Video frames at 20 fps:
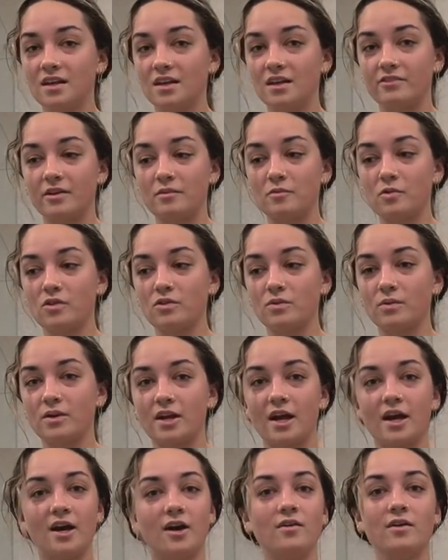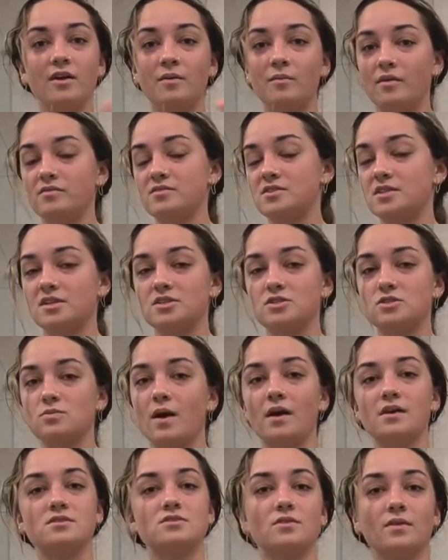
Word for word: if I'm going to work out, I'm obviously gonna sweat.